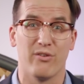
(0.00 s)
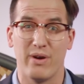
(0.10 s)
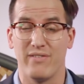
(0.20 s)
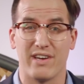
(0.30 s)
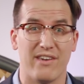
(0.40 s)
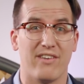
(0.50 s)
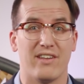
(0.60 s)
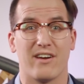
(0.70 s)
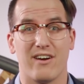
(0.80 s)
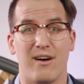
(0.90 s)
so
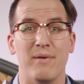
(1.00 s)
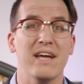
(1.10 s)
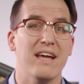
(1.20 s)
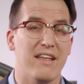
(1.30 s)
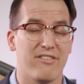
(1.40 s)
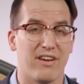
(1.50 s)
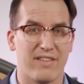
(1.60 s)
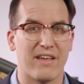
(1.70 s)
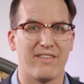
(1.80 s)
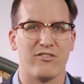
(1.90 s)
wave.keysight.com and /
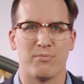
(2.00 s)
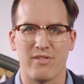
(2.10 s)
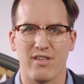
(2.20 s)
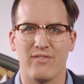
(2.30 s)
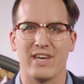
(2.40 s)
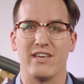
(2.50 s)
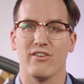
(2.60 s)
South Asia Pacific,